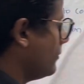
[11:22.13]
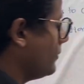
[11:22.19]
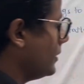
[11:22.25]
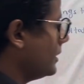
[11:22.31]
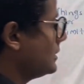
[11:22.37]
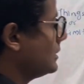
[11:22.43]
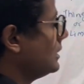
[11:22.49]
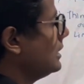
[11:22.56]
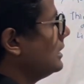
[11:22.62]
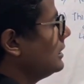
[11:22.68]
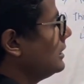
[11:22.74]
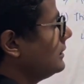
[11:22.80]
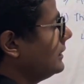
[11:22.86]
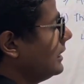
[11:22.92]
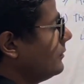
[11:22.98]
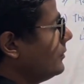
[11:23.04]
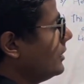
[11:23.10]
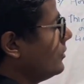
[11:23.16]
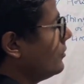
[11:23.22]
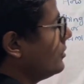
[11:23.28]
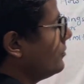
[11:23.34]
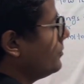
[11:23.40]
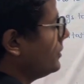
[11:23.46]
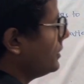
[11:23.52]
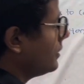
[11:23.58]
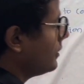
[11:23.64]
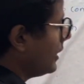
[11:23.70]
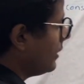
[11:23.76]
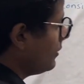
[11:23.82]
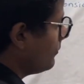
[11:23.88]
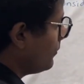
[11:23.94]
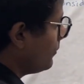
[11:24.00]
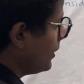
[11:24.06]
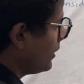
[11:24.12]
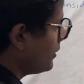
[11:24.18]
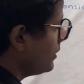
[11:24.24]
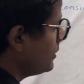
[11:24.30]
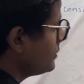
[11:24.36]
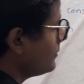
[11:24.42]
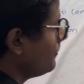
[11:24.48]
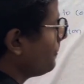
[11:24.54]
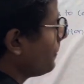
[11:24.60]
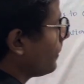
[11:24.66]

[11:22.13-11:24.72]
EPS. That may not be the right practice.